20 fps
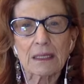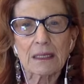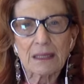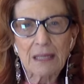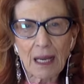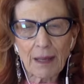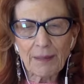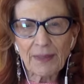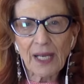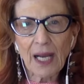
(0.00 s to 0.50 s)

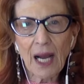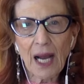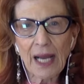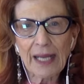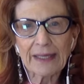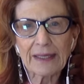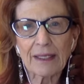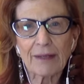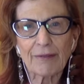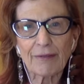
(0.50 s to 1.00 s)
some
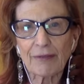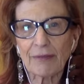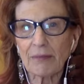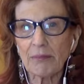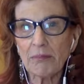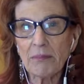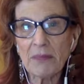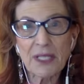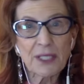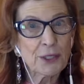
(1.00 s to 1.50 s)
kind of
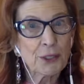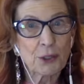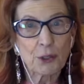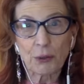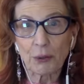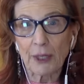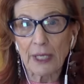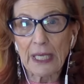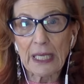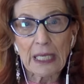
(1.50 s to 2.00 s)

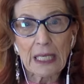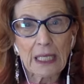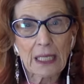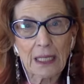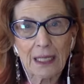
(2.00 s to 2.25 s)
mystery.